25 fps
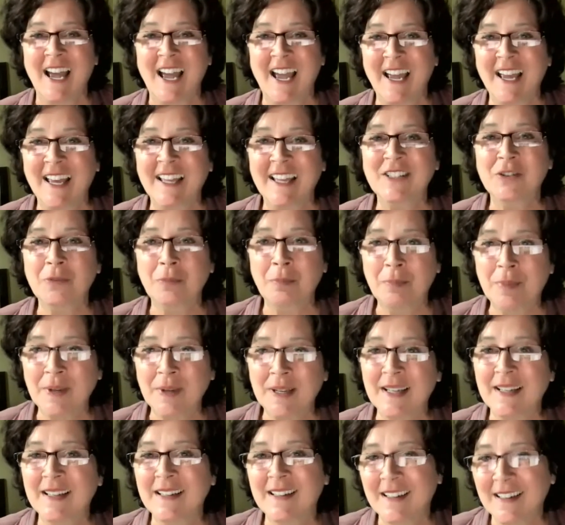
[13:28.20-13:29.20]
and the
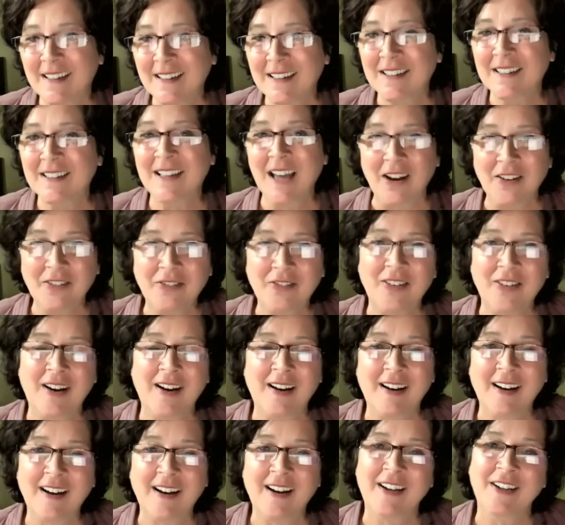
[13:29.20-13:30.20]
big
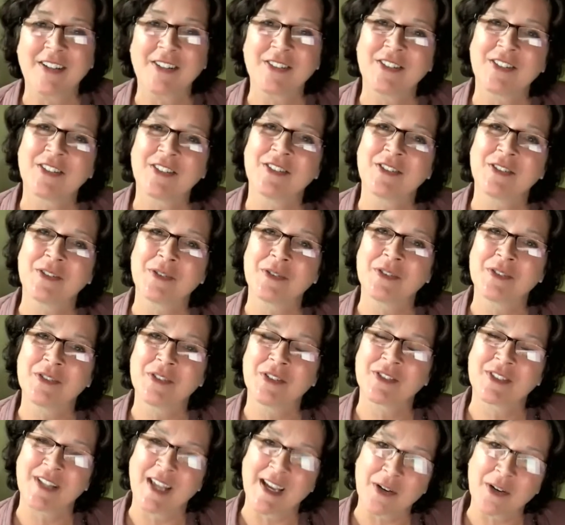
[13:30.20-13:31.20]
GAFA,
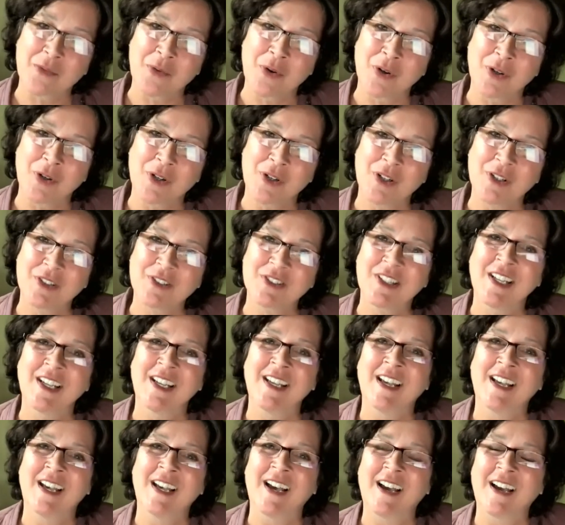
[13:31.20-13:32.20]
the tech world,
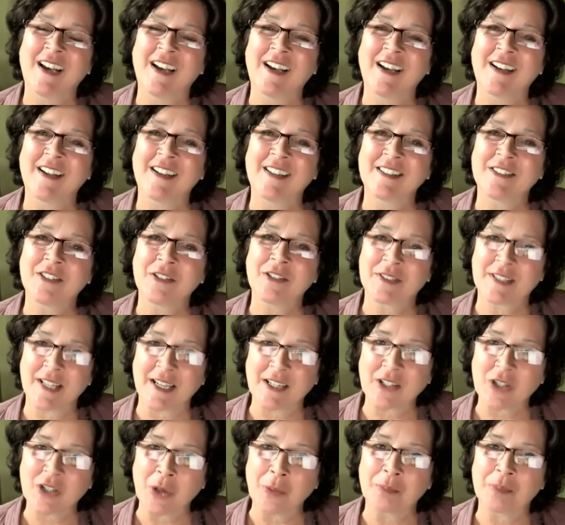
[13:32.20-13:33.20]
the
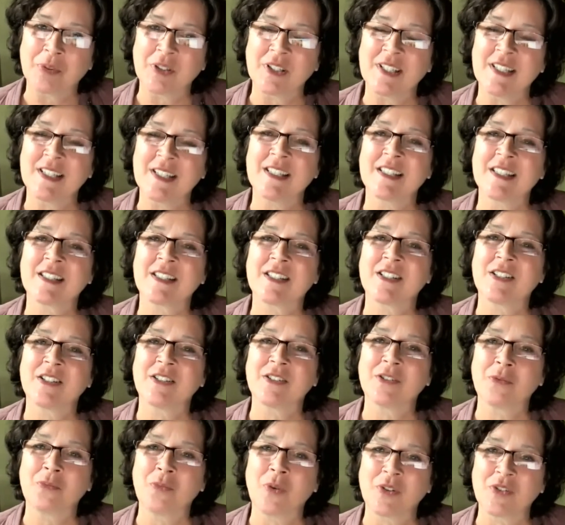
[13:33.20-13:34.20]
tech companies,
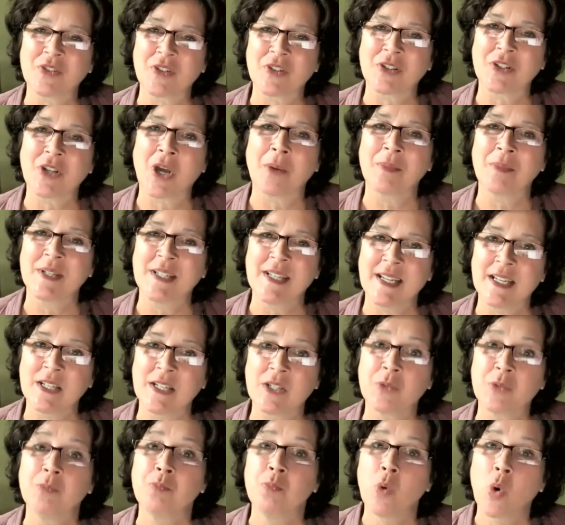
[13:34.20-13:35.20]
the ones that
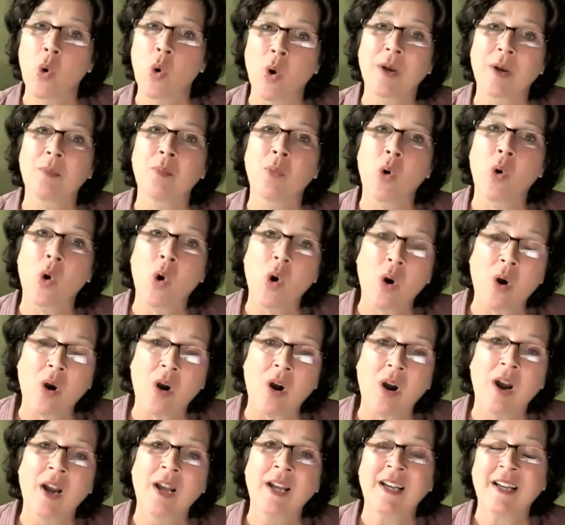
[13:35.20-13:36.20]
dominate more and
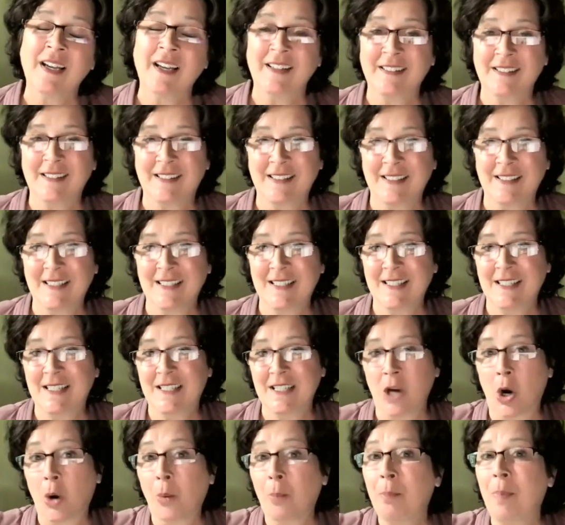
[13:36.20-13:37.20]
more,
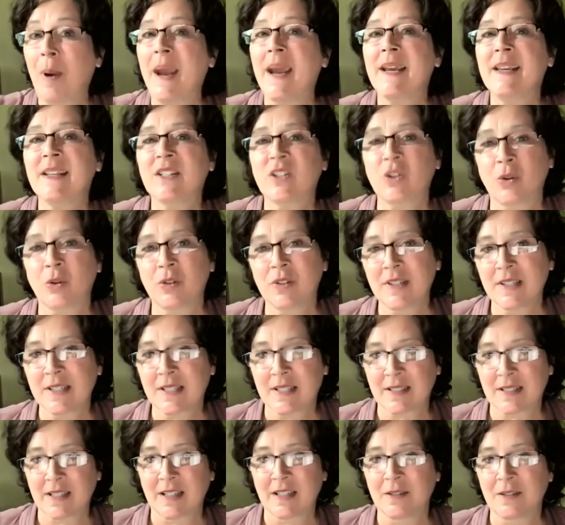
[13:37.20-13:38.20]
they are based on
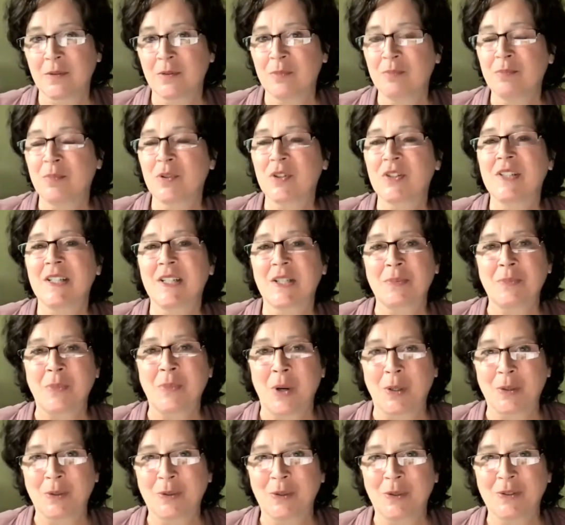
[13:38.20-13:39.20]
this business
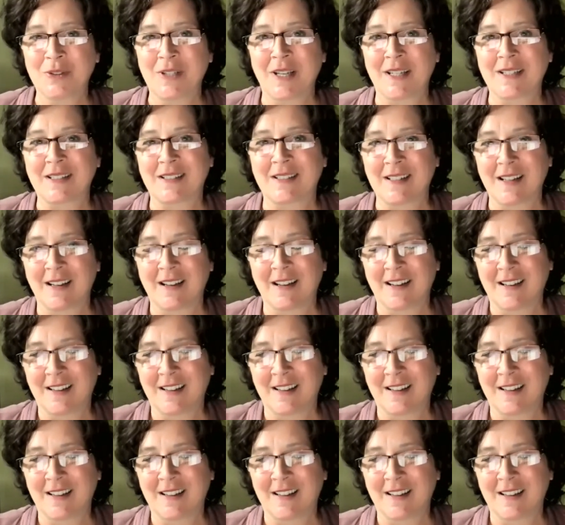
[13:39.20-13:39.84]
model that